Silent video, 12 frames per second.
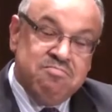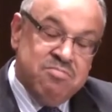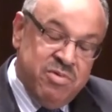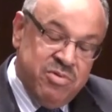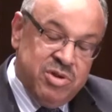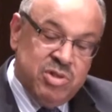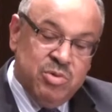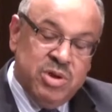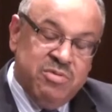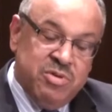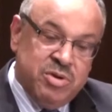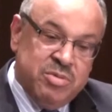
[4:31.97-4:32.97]
the first
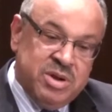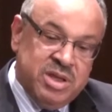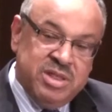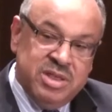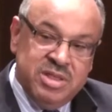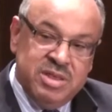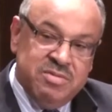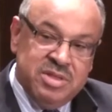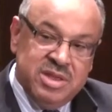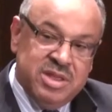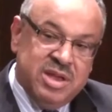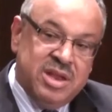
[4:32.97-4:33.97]
wave from
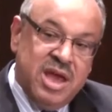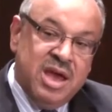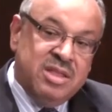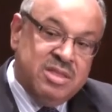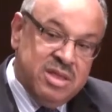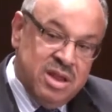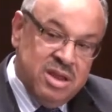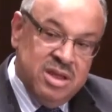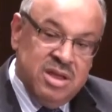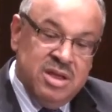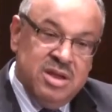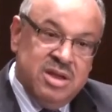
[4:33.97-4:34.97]
1979 until
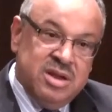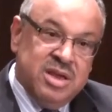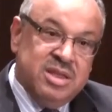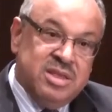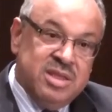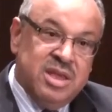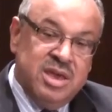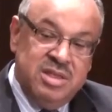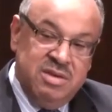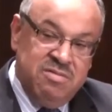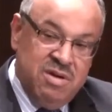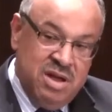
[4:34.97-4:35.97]

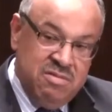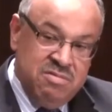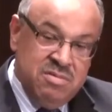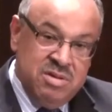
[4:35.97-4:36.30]
1985.